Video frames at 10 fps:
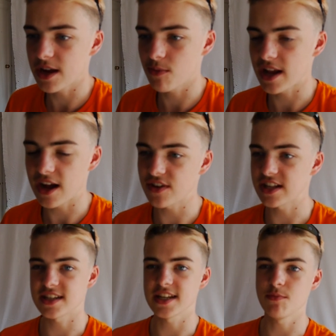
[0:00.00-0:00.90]
A we have
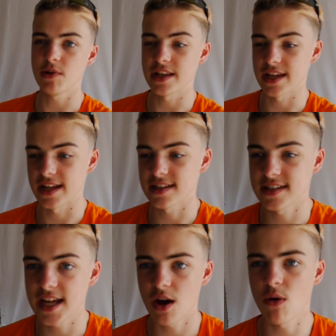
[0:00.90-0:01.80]
Italy winning
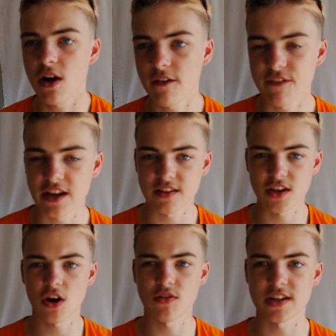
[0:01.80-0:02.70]
it. Now I think
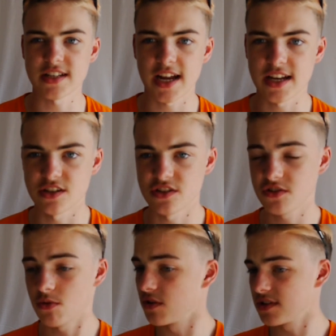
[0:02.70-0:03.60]
the current Italian
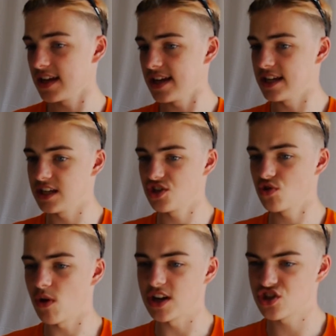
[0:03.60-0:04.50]
squad is
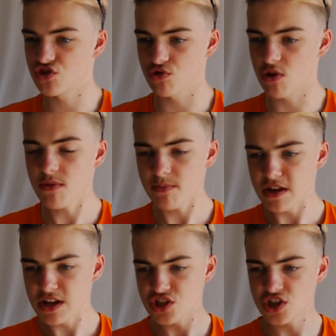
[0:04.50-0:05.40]
quite strong,
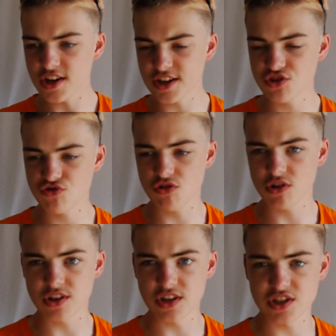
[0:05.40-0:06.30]
certainly
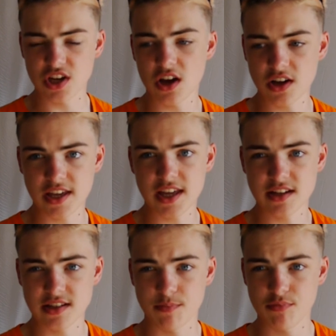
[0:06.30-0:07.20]
stronger than
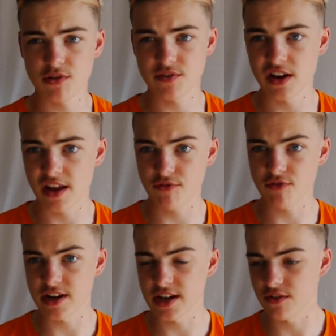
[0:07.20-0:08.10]
Turkey, as they proved in their
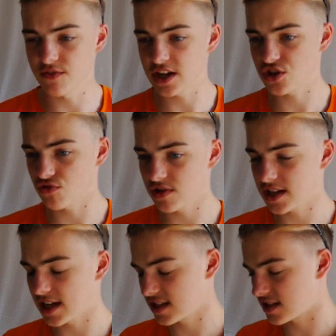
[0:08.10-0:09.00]
three nil victory
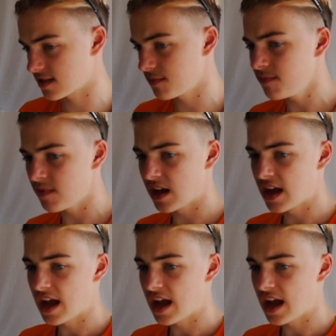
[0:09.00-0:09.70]
against them.